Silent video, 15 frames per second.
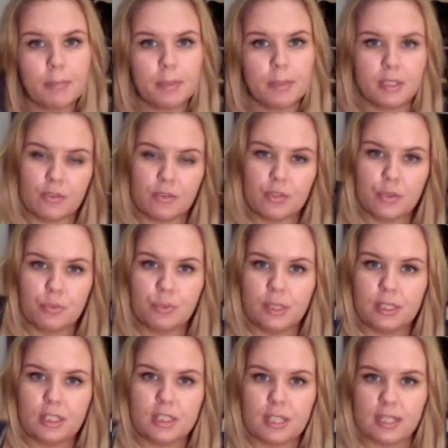but gives you a
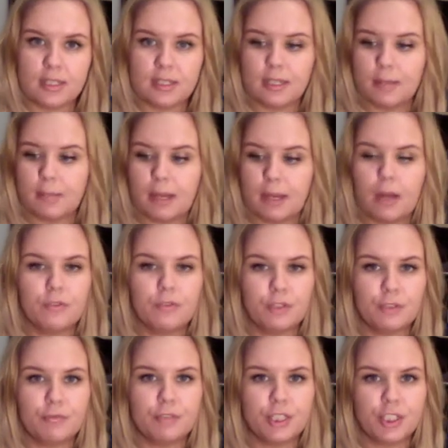really decent amount of
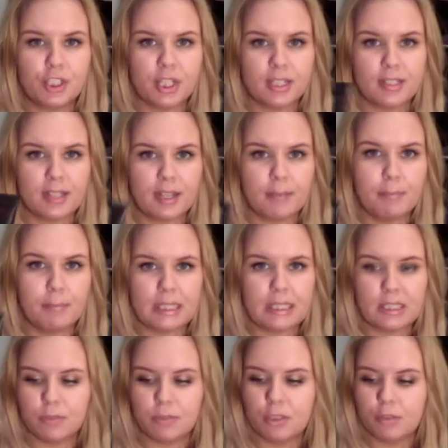coverage. I'd say
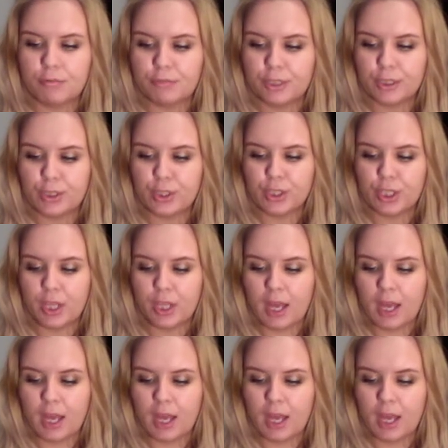medium coverage.